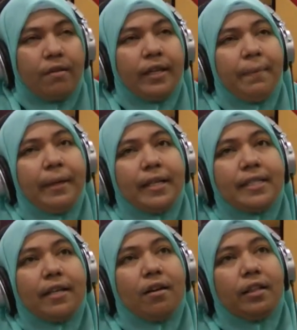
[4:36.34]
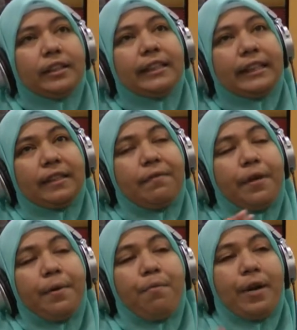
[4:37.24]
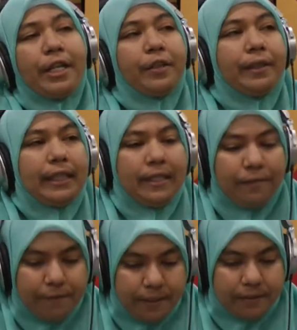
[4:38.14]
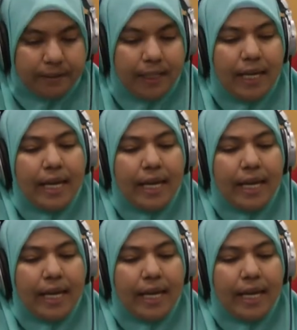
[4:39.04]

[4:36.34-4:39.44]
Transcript: Okay, because psychology is a very regulated field.